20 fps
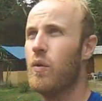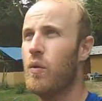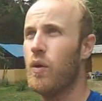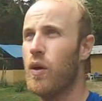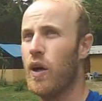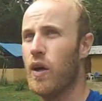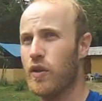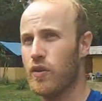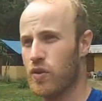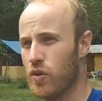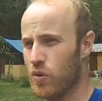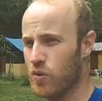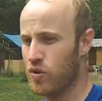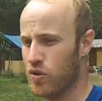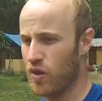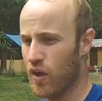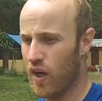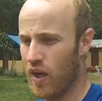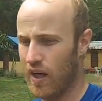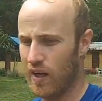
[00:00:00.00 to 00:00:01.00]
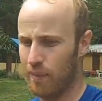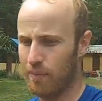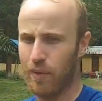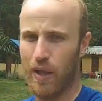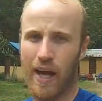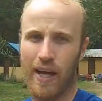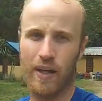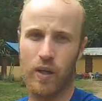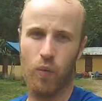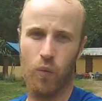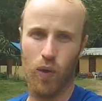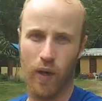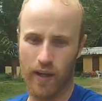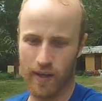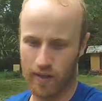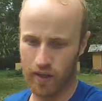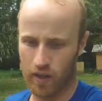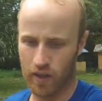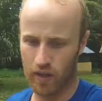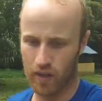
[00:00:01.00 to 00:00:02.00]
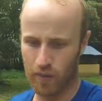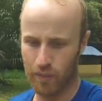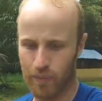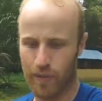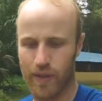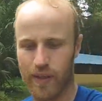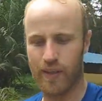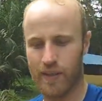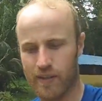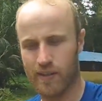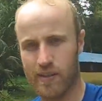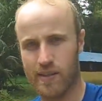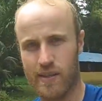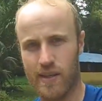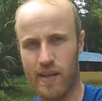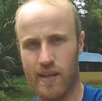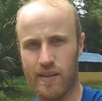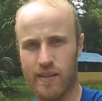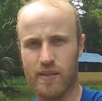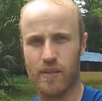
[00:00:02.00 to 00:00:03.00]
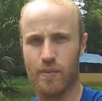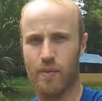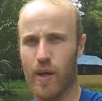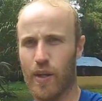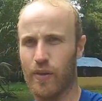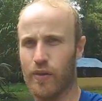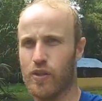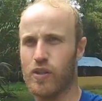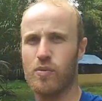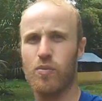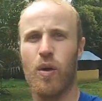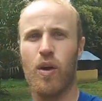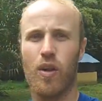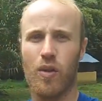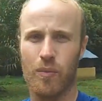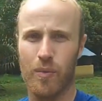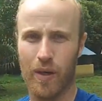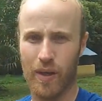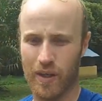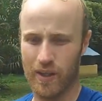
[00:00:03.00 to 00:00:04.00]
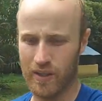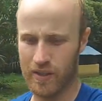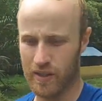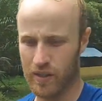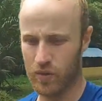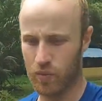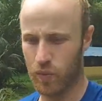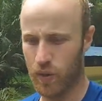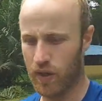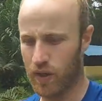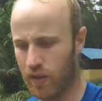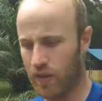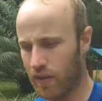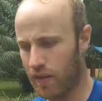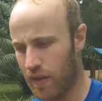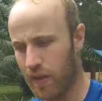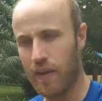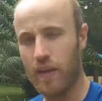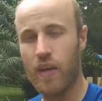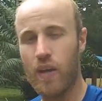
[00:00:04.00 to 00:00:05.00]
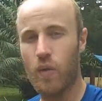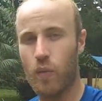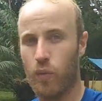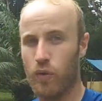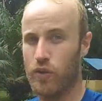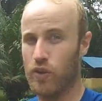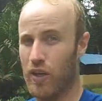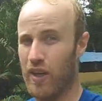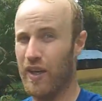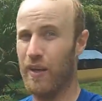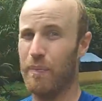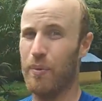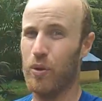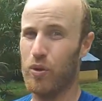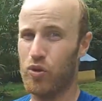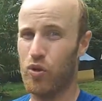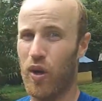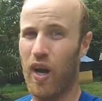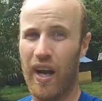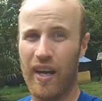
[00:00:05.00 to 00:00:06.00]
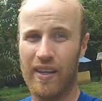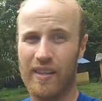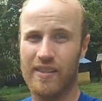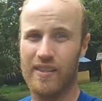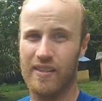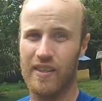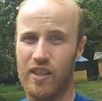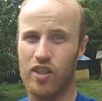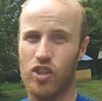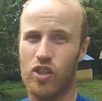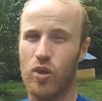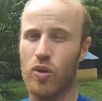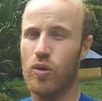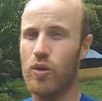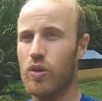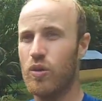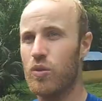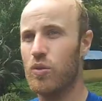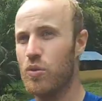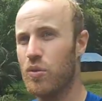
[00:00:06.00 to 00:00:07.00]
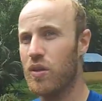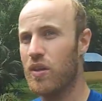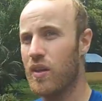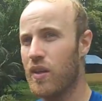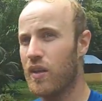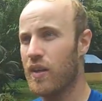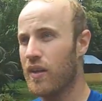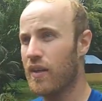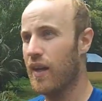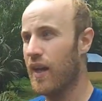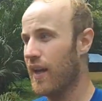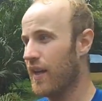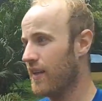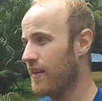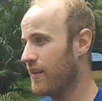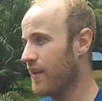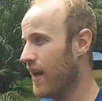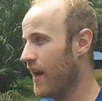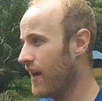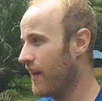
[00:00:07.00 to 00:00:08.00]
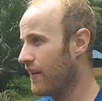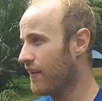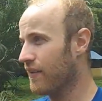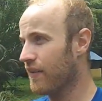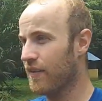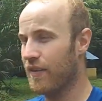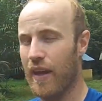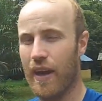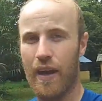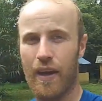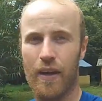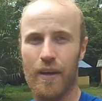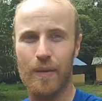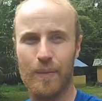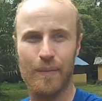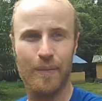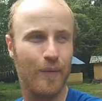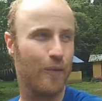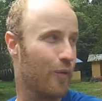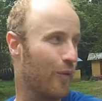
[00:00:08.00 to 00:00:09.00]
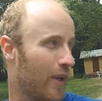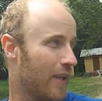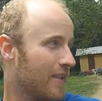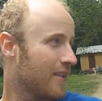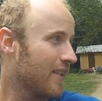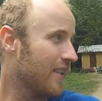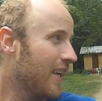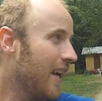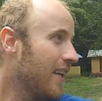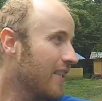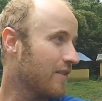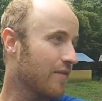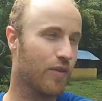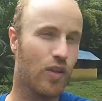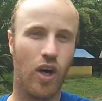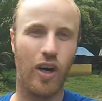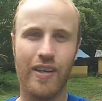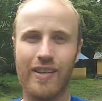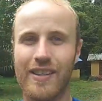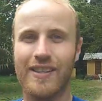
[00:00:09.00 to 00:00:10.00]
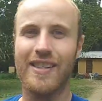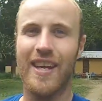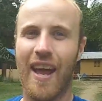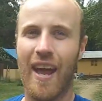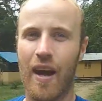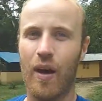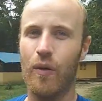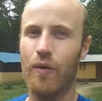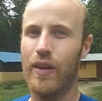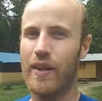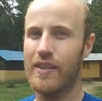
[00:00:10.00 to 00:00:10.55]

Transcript: We also saw black and white colobus and some other smaller monkeys as well. We saw hippo tracks as I showed you. And yeah, um, the rest of the guys have gone to town.